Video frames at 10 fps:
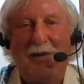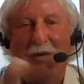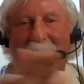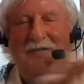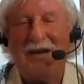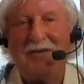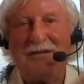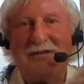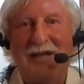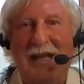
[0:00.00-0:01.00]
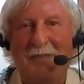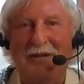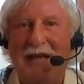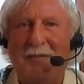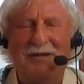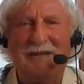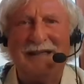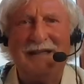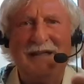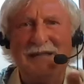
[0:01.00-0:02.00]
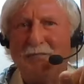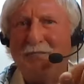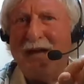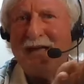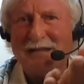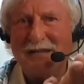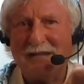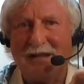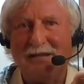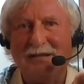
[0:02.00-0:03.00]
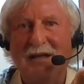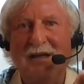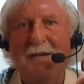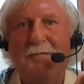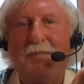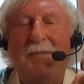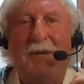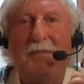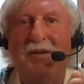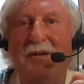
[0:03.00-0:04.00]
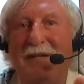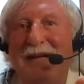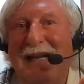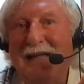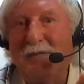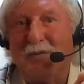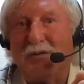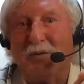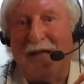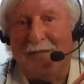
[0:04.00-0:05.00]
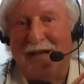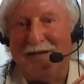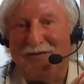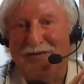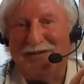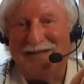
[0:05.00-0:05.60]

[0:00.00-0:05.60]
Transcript: And what I found is there came a time I was seeing these amazing studies by people that my textbooks were named after.